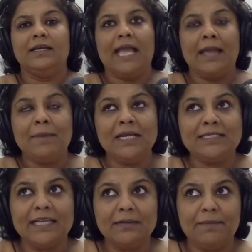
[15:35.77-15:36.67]

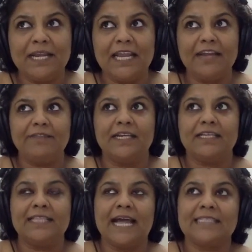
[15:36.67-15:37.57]
Emerson believed
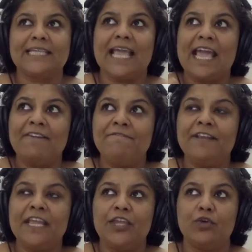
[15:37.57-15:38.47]
that
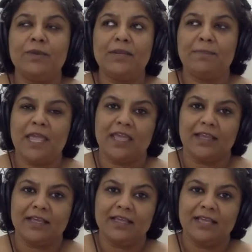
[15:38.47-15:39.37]
every human
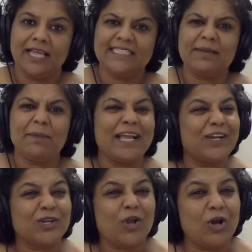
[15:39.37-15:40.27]
being is a
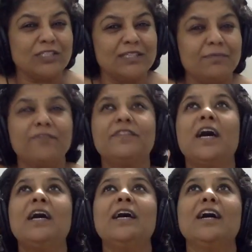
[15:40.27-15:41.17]
microcosm of
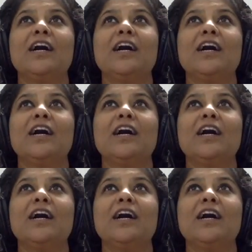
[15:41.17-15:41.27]
the